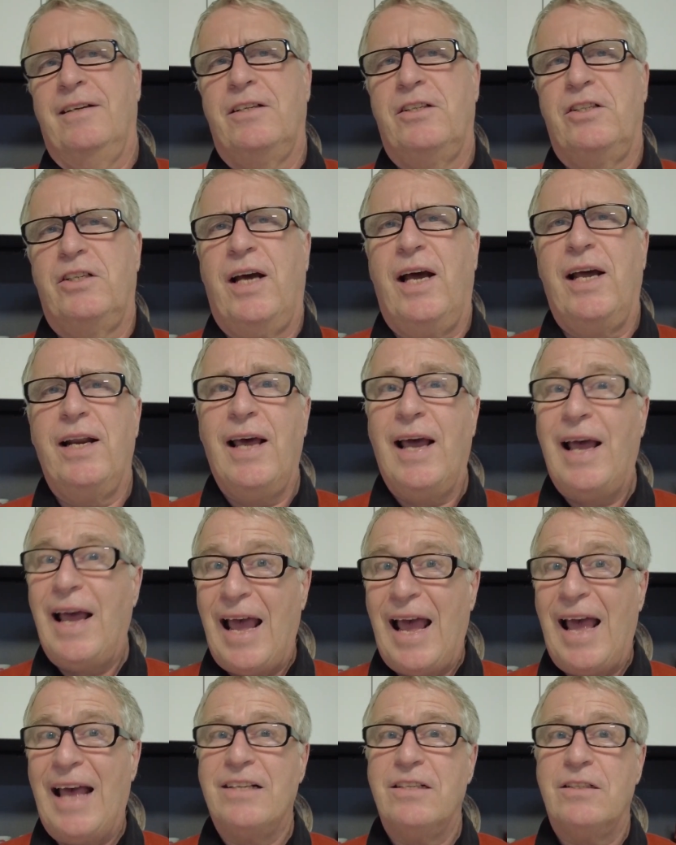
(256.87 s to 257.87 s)
China
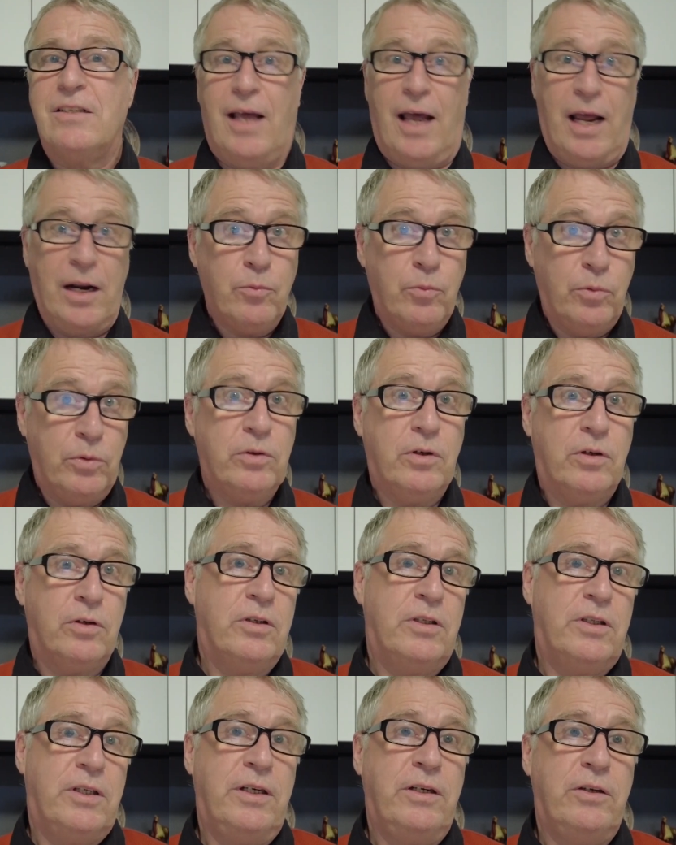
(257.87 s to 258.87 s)
has and will
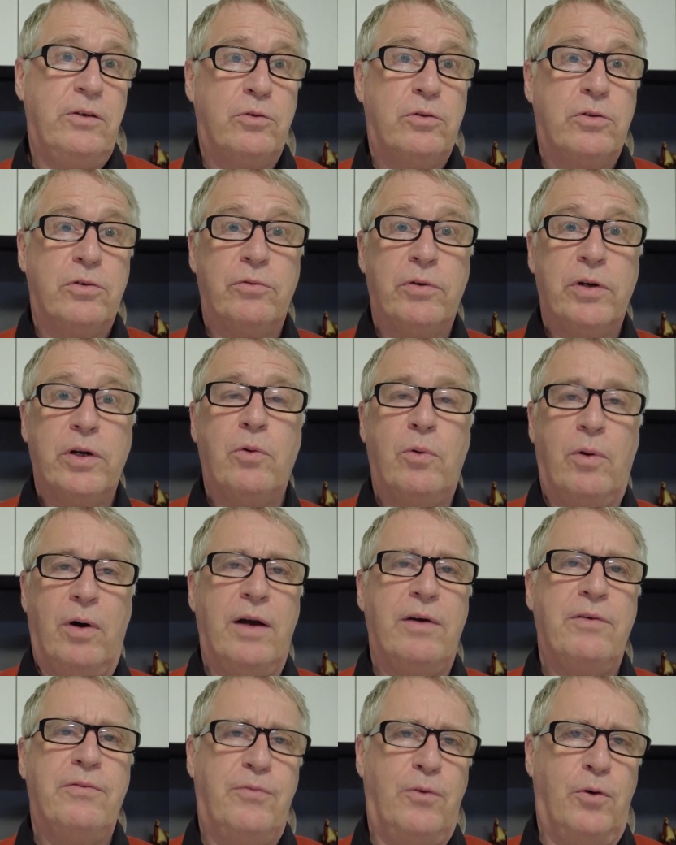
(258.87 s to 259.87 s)
continue to
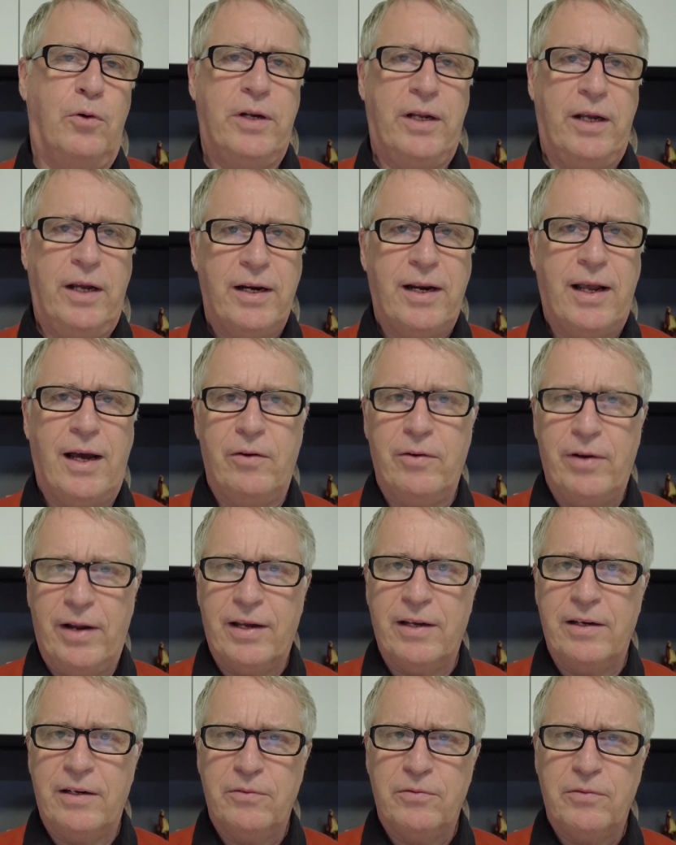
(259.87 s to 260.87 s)
require 48-hour
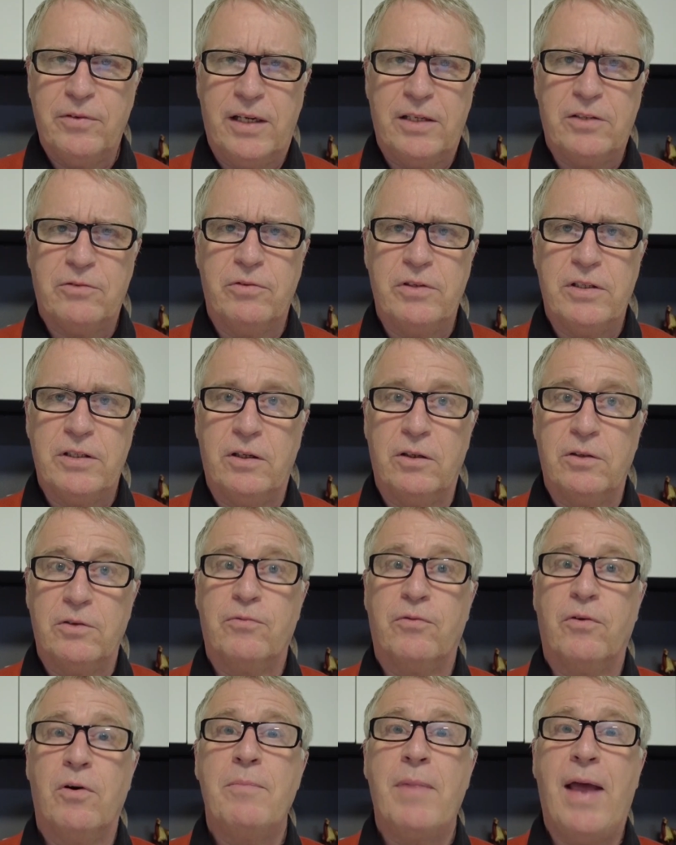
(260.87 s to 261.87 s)
negative test results
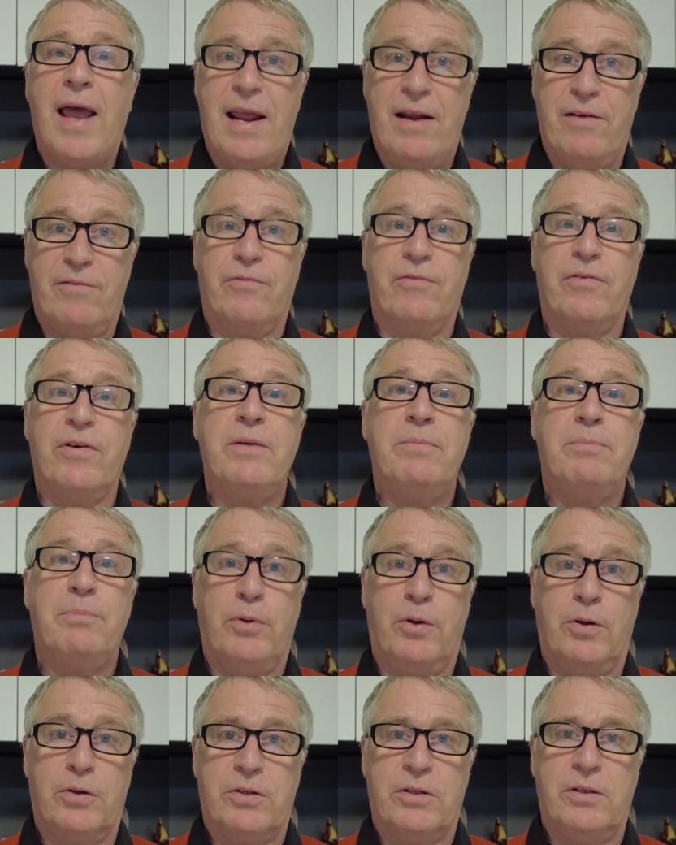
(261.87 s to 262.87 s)
from every
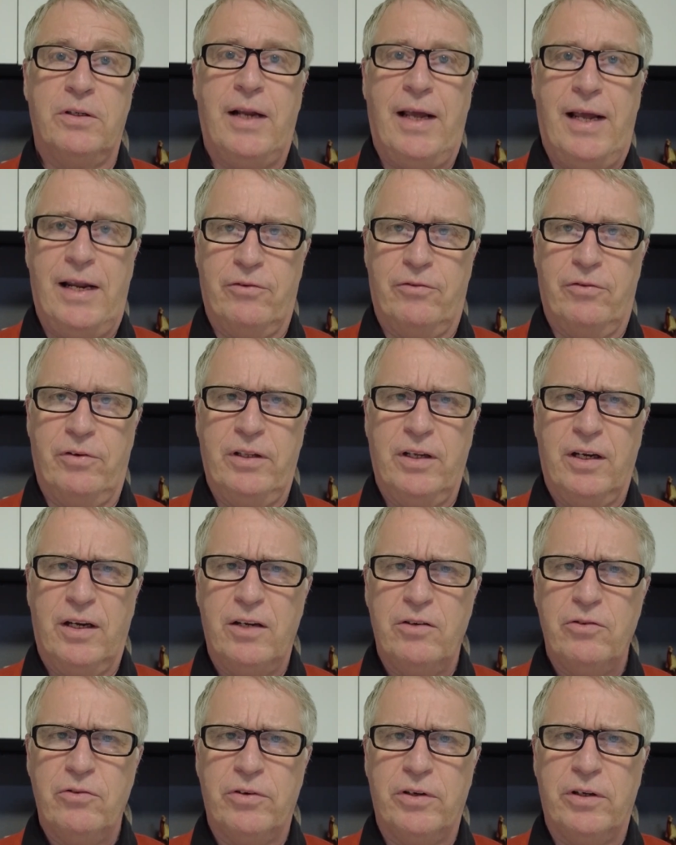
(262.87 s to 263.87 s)
person entering the
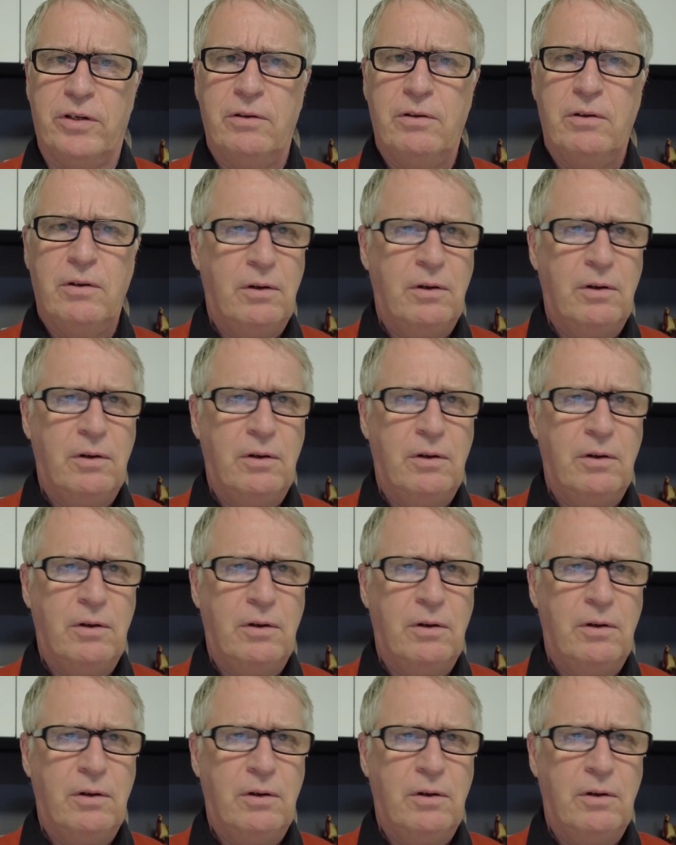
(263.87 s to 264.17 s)
country.